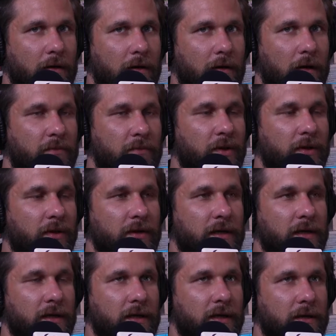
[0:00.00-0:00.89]

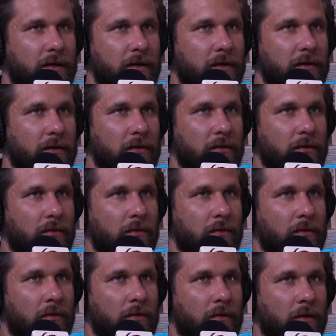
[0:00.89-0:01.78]
ability,
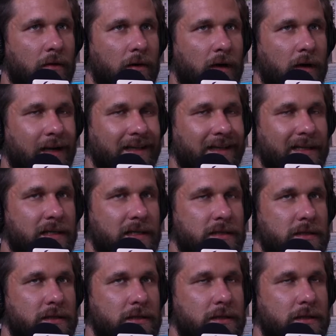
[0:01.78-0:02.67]
or at
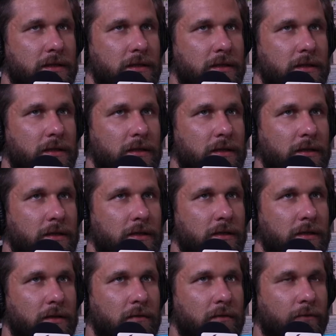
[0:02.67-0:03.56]
least
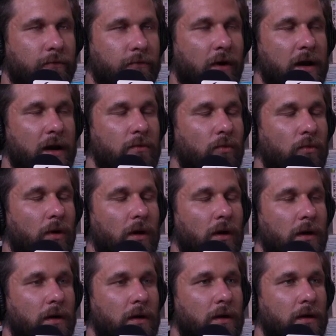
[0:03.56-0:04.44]

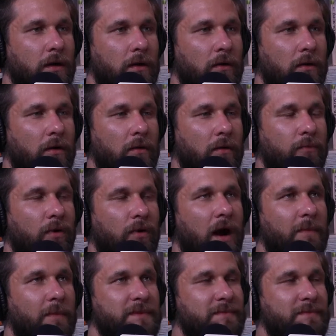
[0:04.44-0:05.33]
framework, or
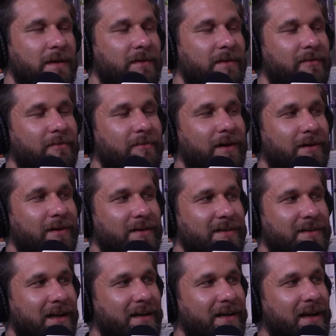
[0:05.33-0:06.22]
perhaps maybe even better
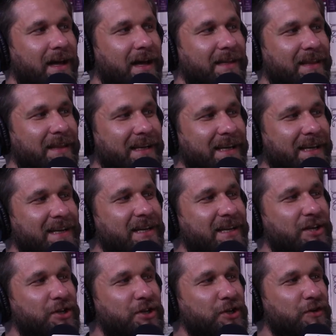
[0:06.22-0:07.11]
said, the
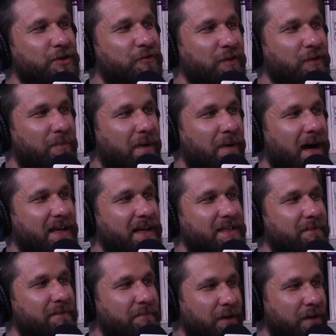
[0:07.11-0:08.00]
conditions for the
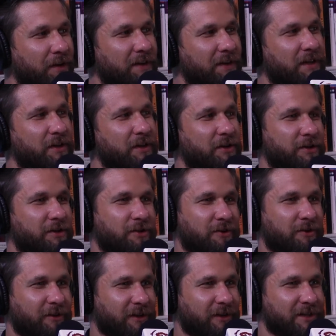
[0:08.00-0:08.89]
possibility that you can
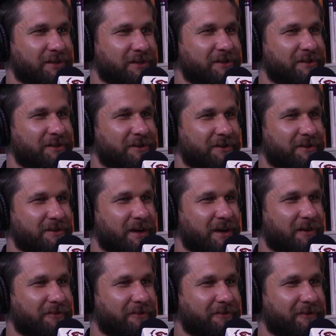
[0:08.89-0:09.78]
start to listen to
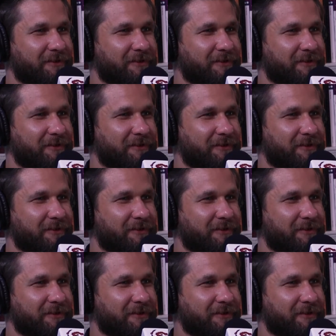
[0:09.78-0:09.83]
yourself.